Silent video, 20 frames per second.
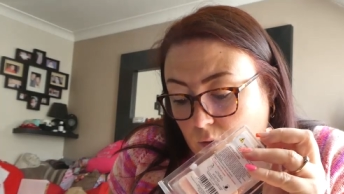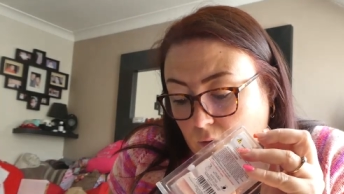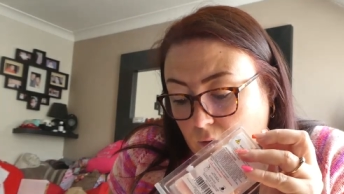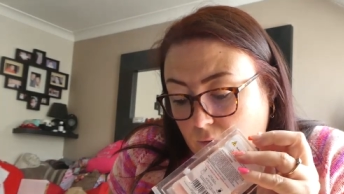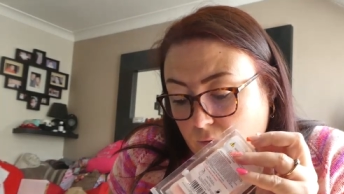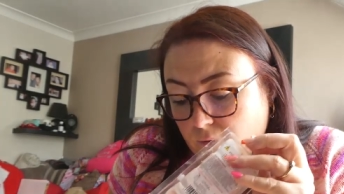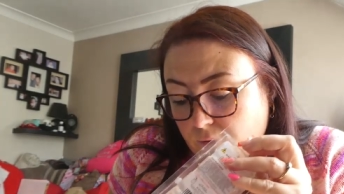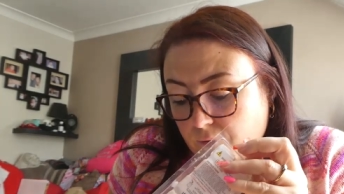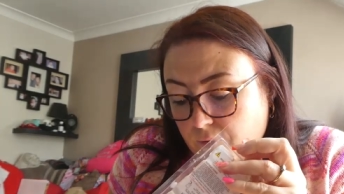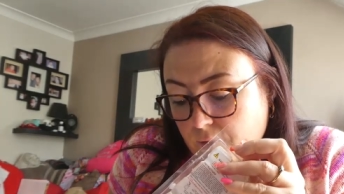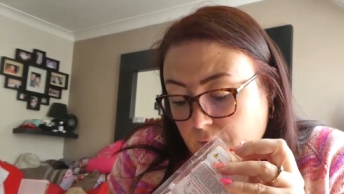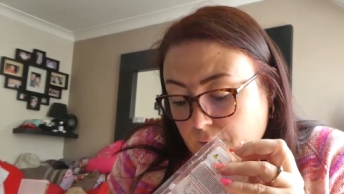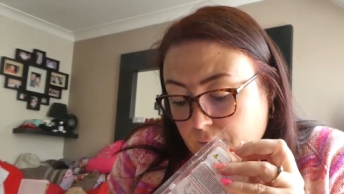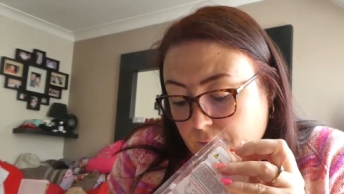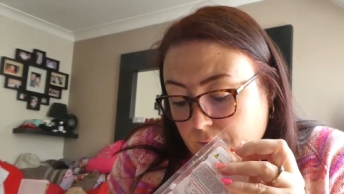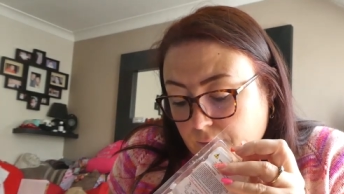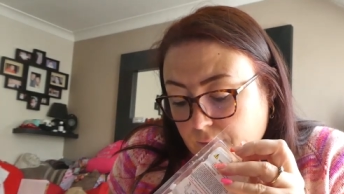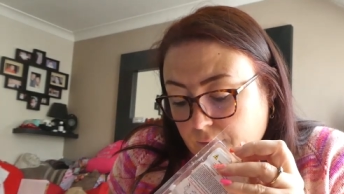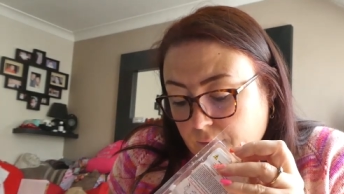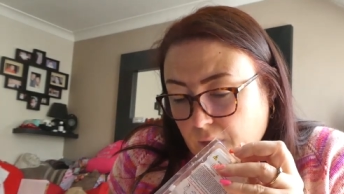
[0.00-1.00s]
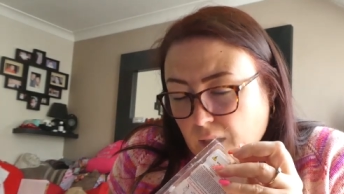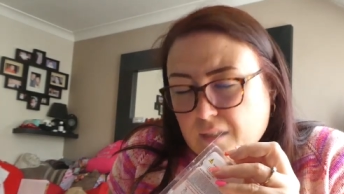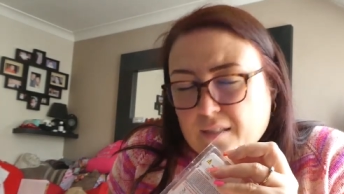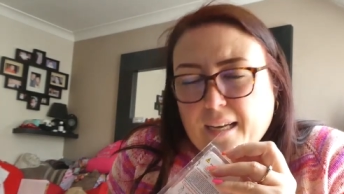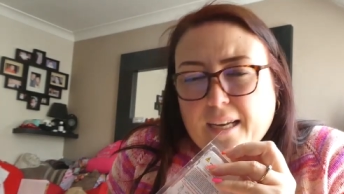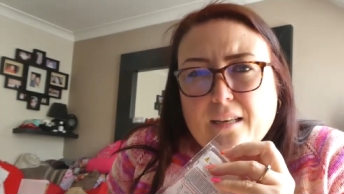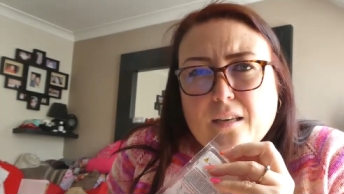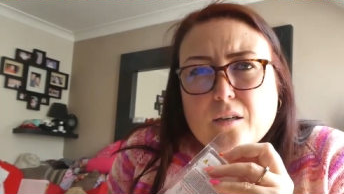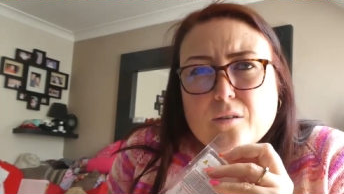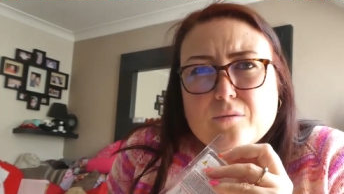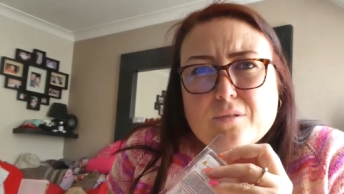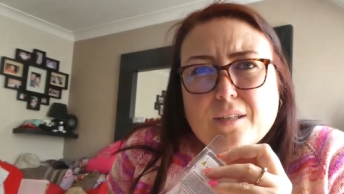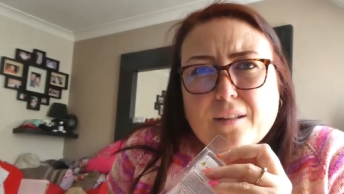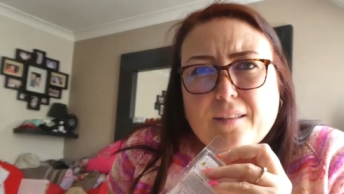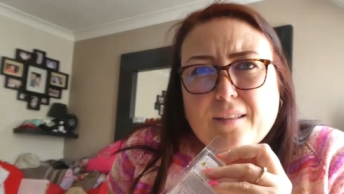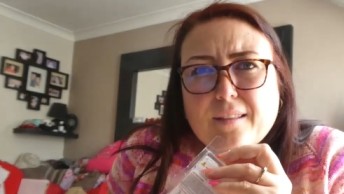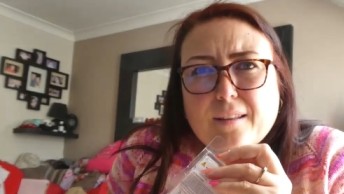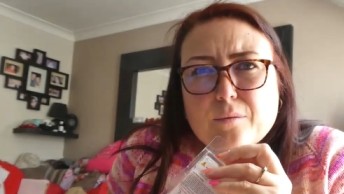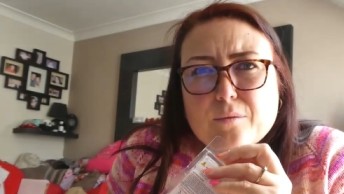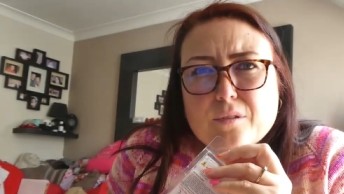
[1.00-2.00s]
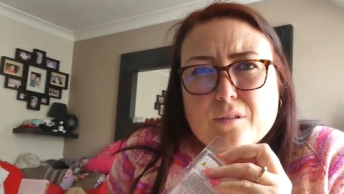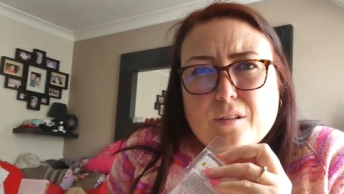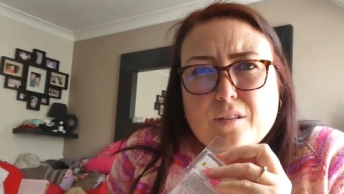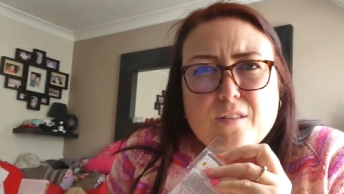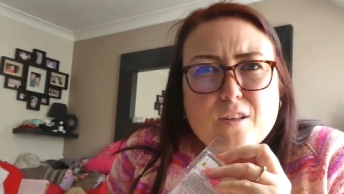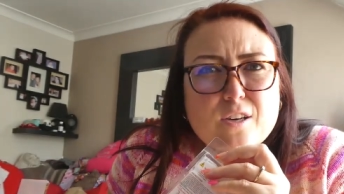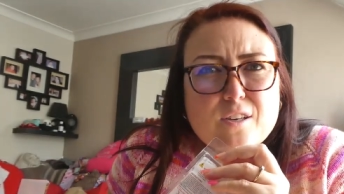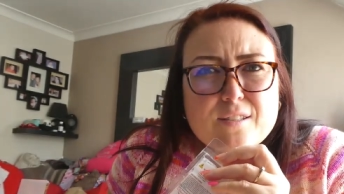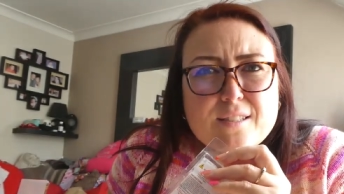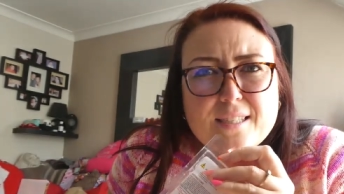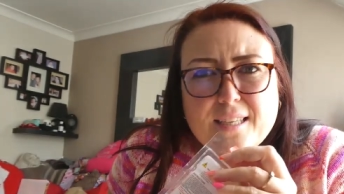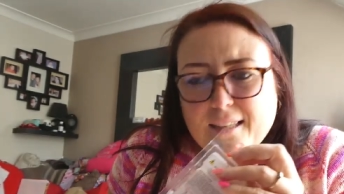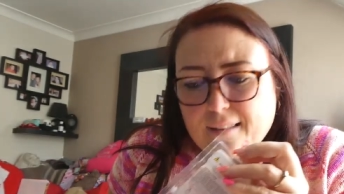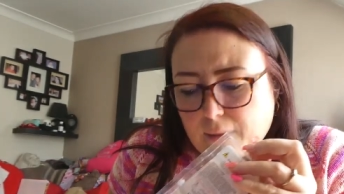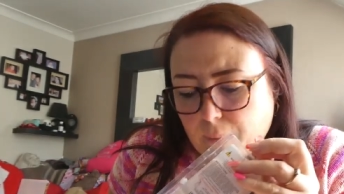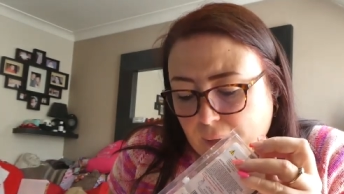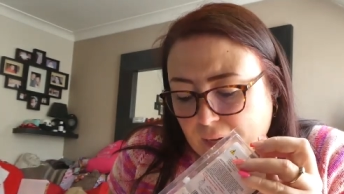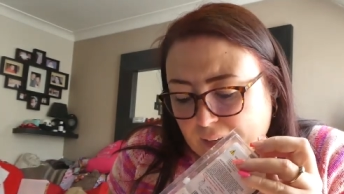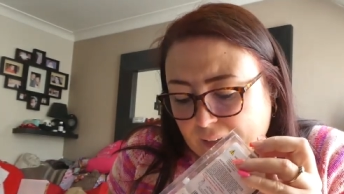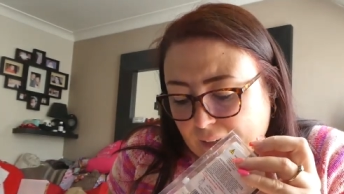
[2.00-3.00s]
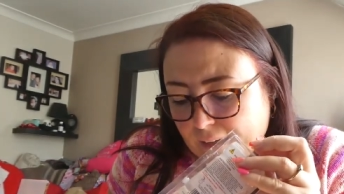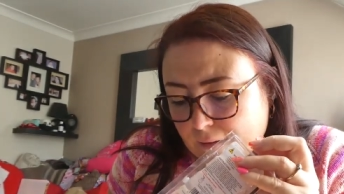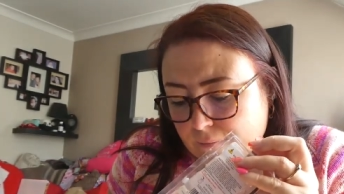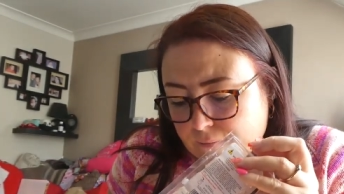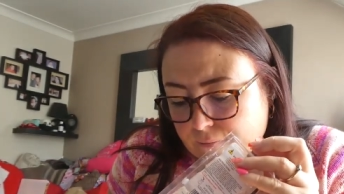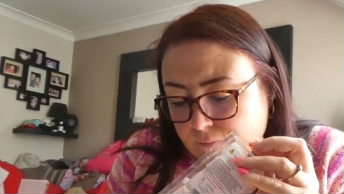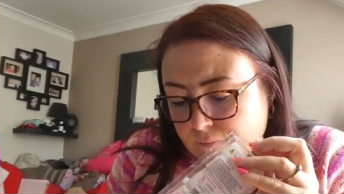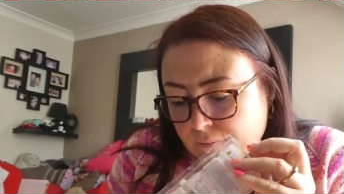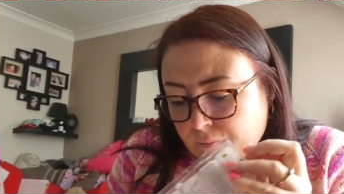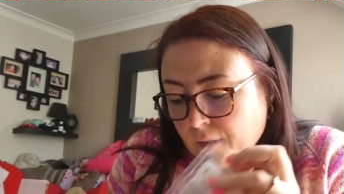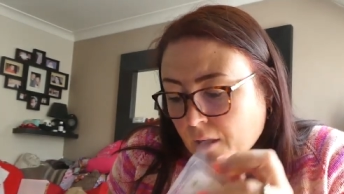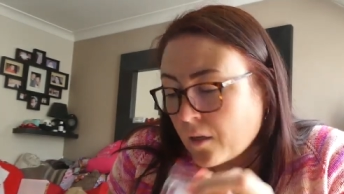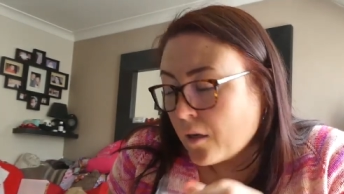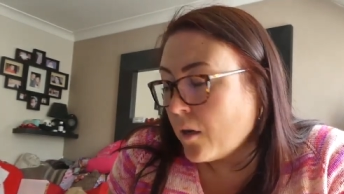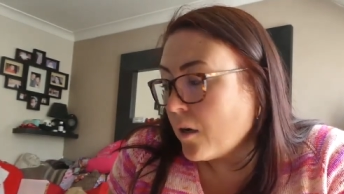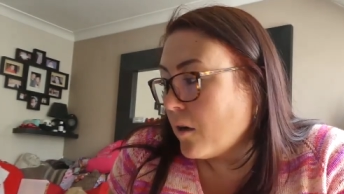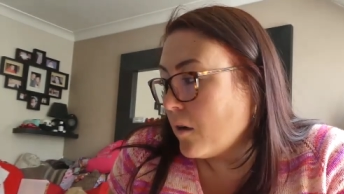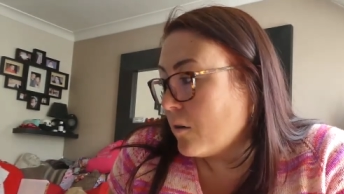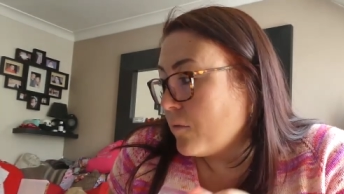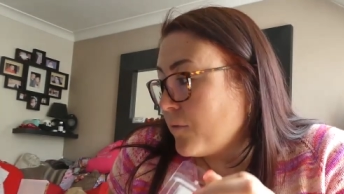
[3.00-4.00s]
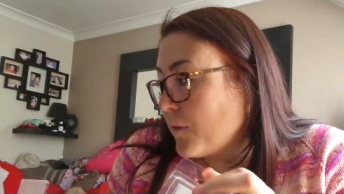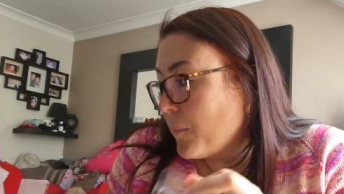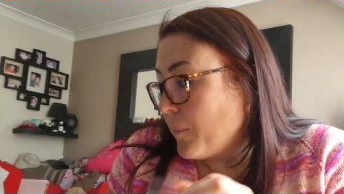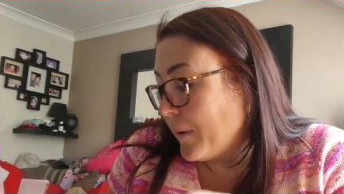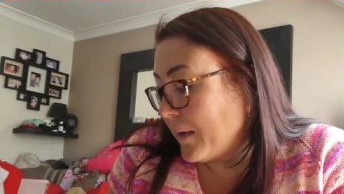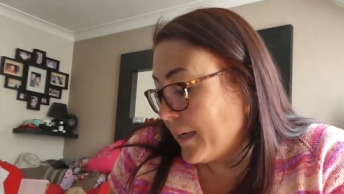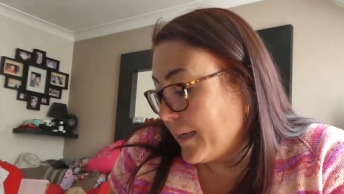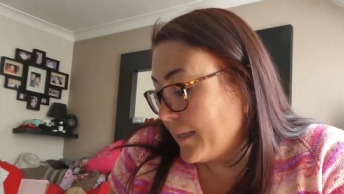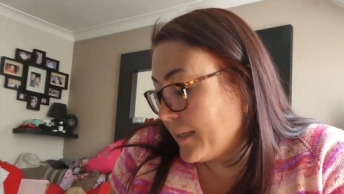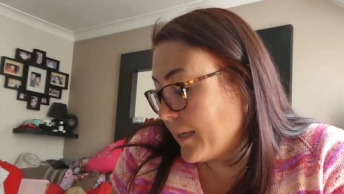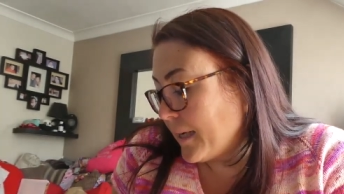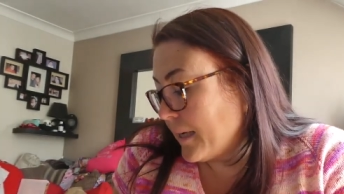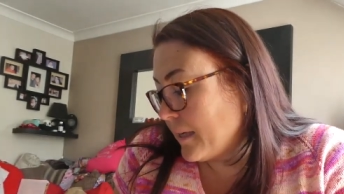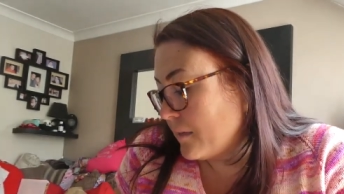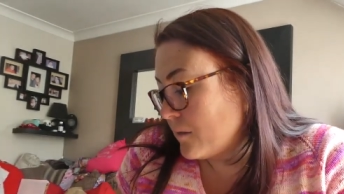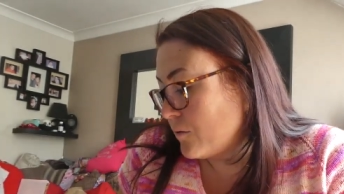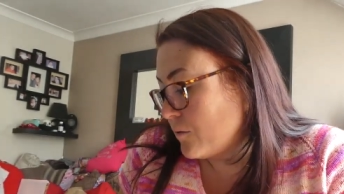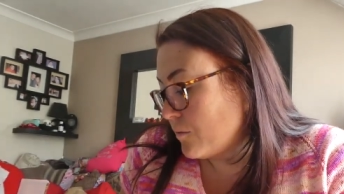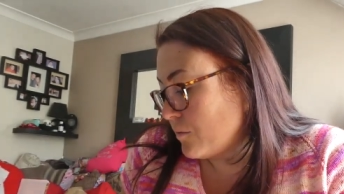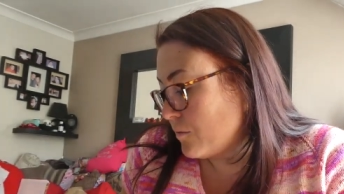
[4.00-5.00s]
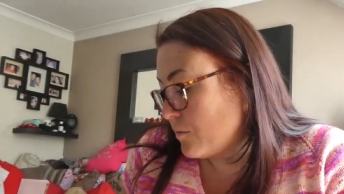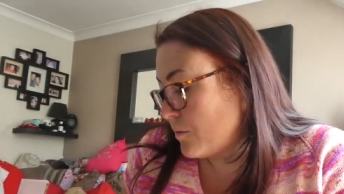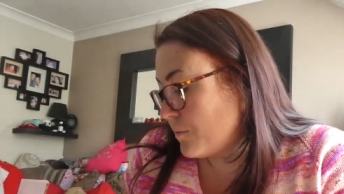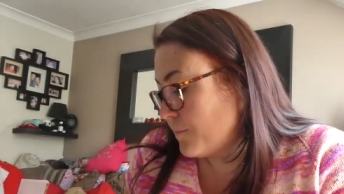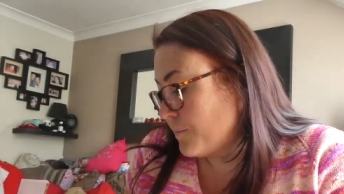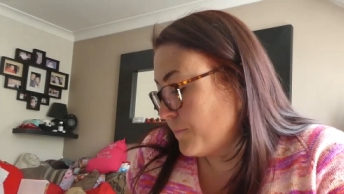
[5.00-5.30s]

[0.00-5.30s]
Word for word: of, I say loads, I think there was 30 in the packet of plain candles.